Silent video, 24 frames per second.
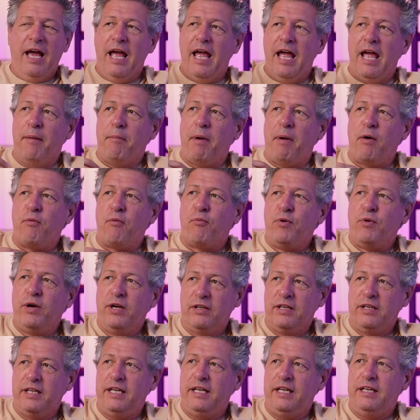am I
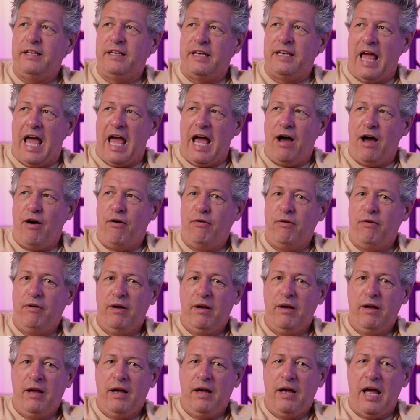really now,
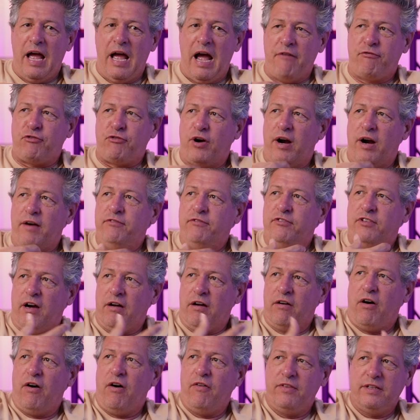after I've
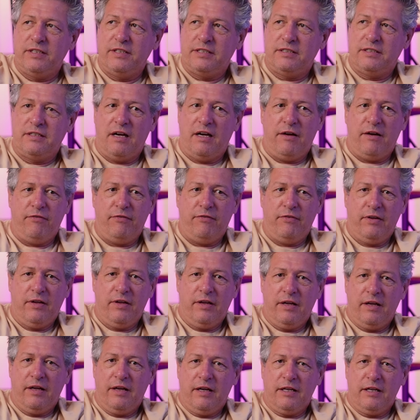done all this stuff,
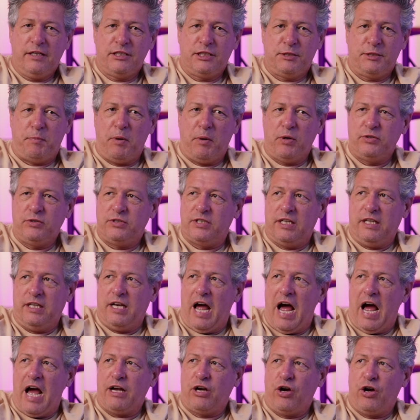supposed to
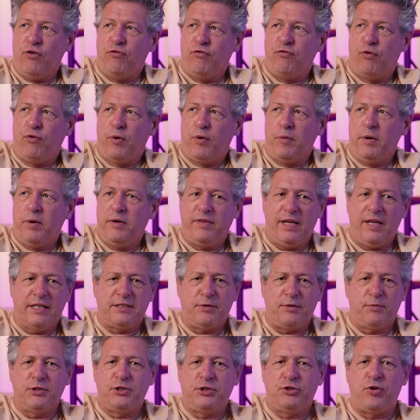not go forward? That's
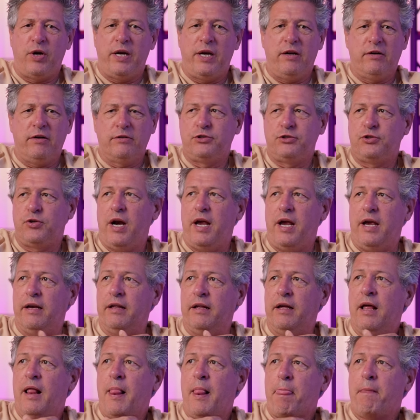a restraint on trade.
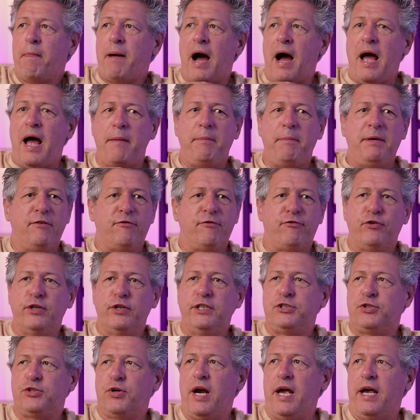I'm in free
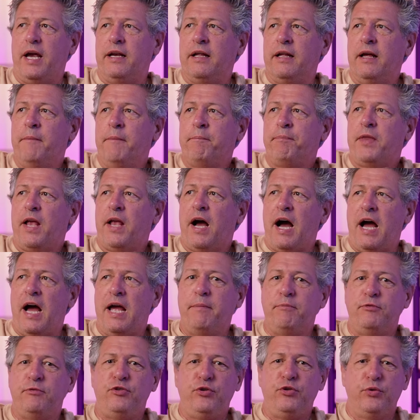trade. I
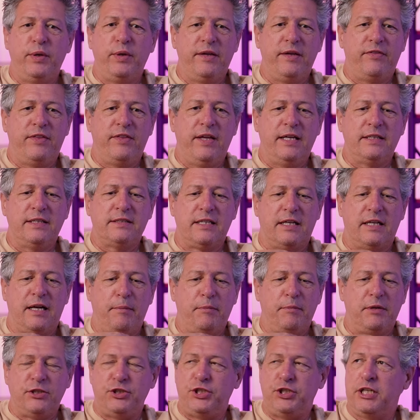am doing things that
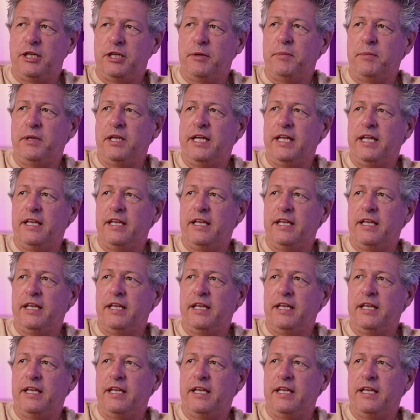I'm legitimately